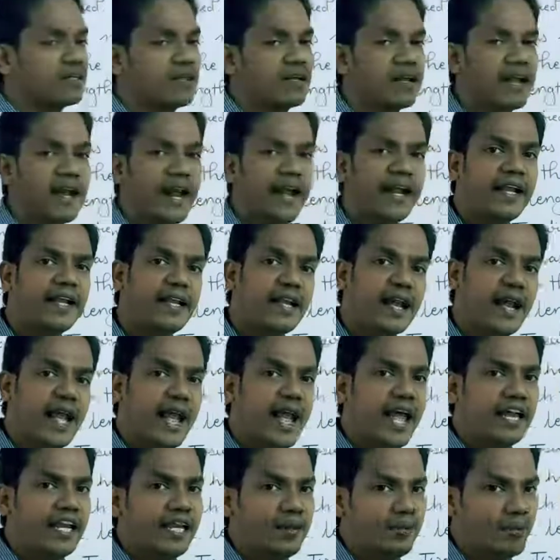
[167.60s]
other at
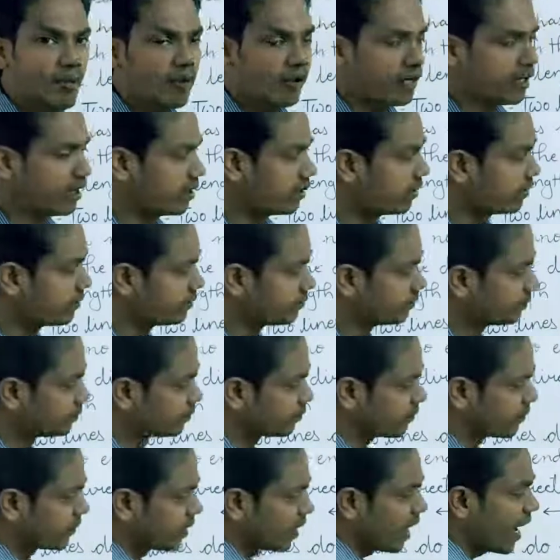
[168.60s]
any point.
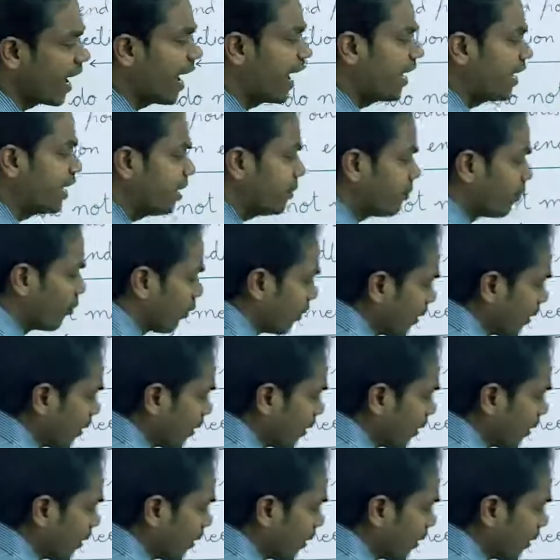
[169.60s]
Any